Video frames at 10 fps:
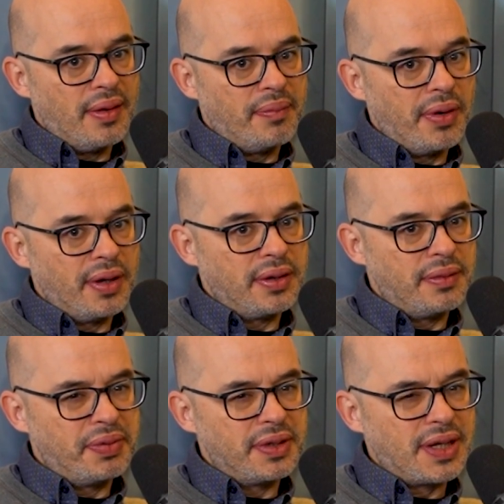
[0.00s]
But
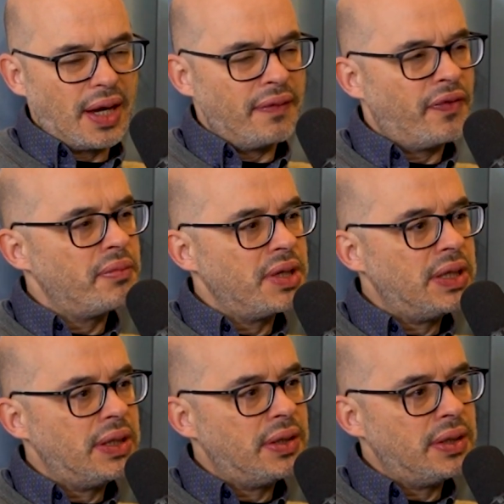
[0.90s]
for
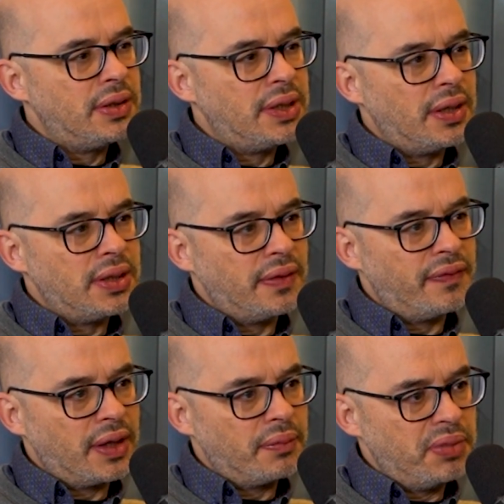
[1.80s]
me, the idea
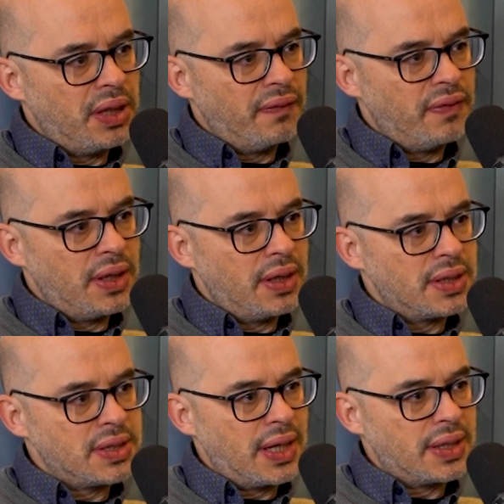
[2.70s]
of like being vegan
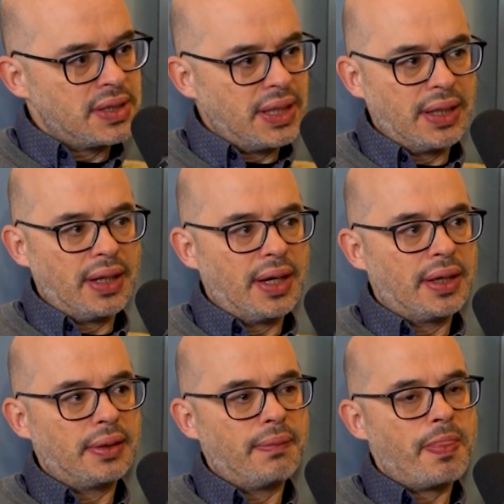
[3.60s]
is like saying
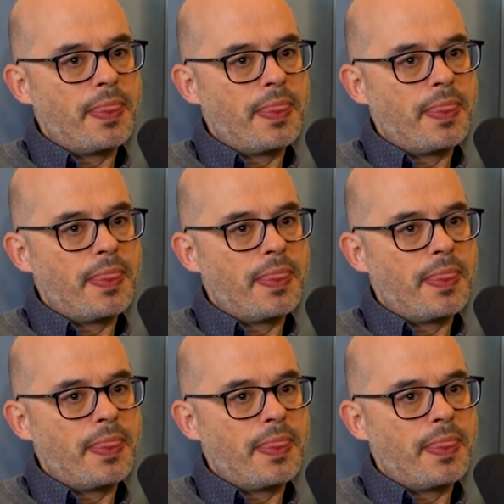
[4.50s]
like,